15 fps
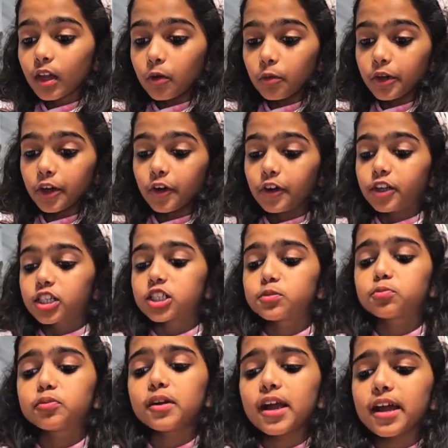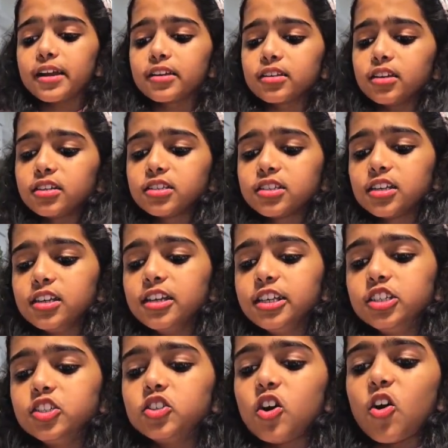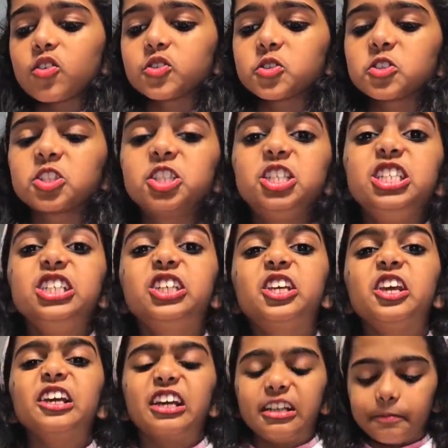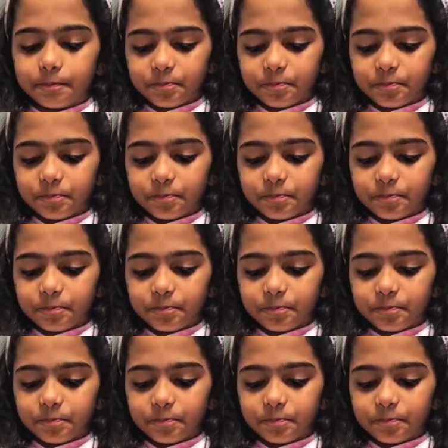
We're going to spread a delicious chicken.